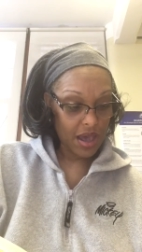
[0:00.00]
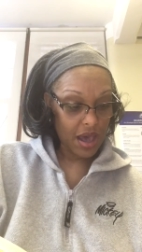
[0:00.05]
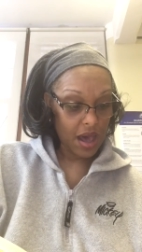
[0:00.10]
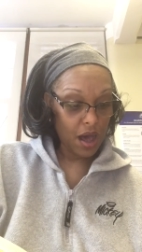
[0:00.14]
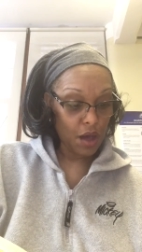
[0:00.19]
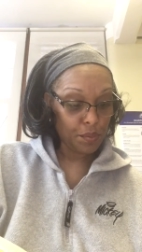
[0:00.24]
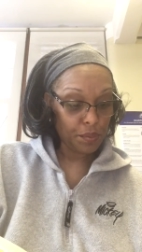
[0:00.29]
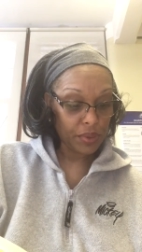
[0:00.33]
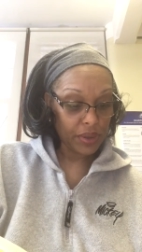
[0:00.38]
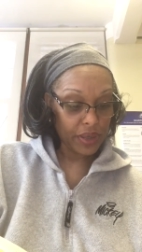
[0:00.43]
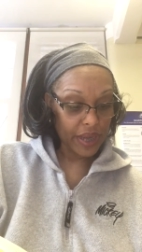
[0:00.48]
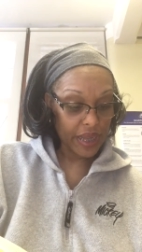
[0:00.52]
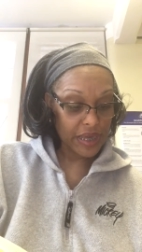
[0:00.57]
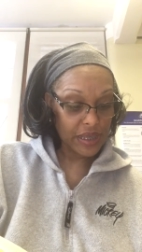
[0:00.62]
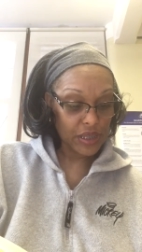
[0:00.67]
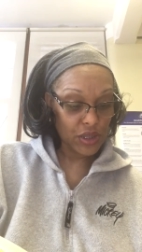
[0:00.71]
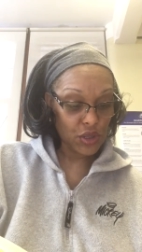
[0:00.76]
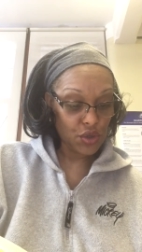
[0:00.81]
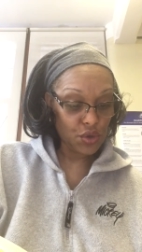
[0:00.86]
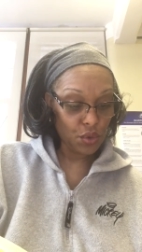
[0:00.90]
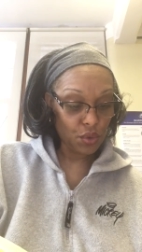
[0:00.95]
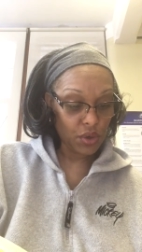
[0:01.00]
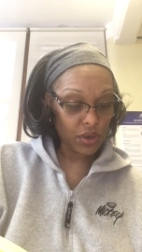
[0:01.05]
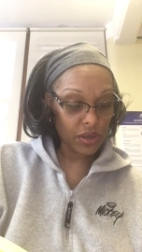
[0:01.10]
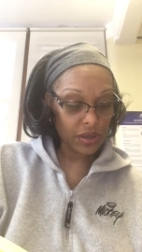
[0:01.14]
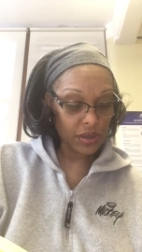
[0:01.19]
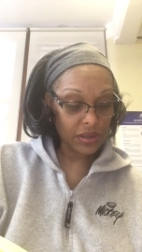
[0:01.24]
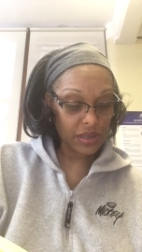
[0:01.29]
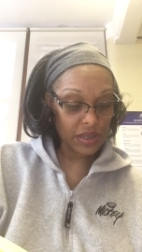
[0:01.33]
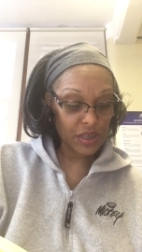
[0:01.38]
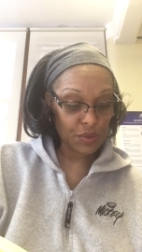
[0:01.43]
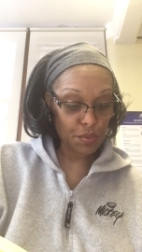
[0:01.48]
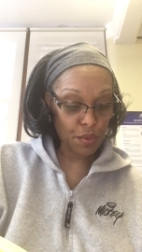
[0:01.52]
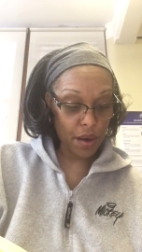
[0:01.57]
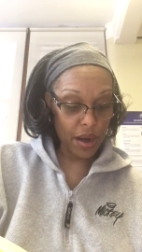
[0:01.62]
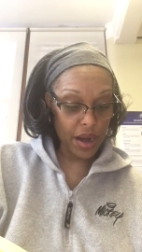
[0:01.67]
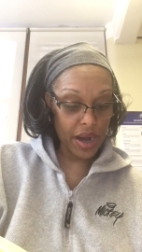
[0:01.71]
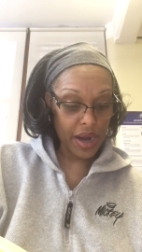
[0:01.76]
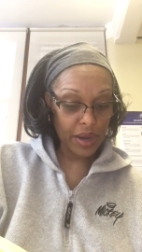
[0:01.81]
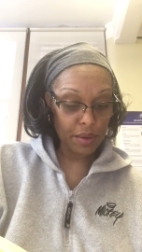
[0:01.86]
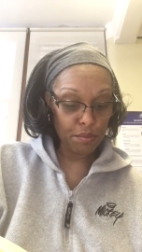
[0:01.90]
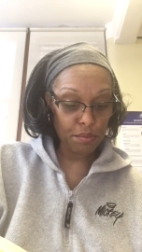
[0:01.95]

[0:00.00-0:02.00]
A place you could sprain